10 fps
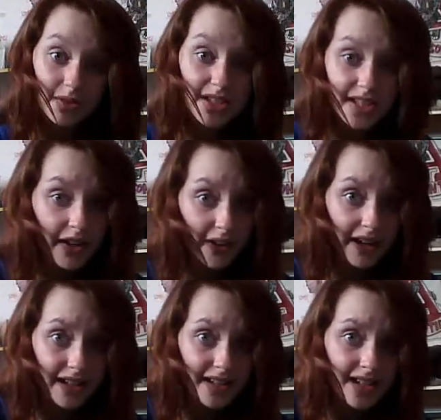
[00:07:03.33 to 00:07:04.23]
You
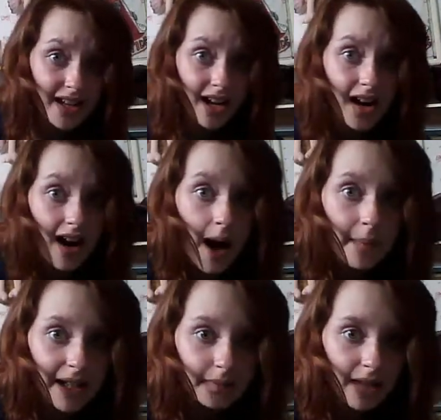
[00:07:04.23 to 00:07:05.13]
serious? I
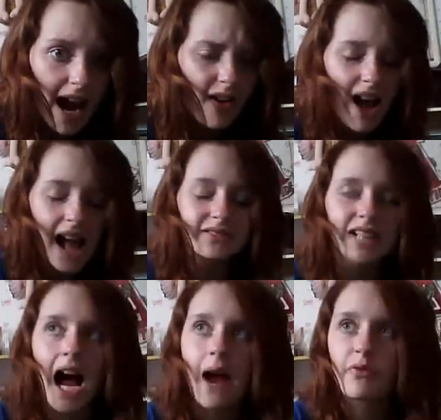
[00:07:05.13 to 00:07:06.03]
mean, I don't have
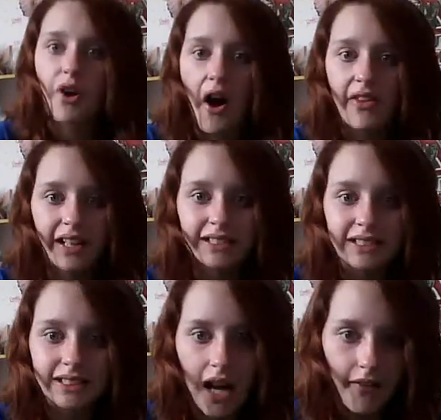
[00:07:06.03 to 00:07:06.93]
time for all that
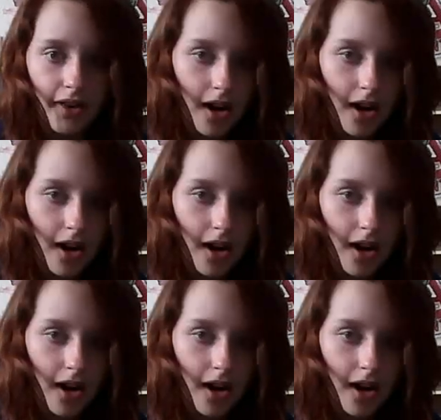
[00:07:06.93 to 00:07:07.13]
stuff.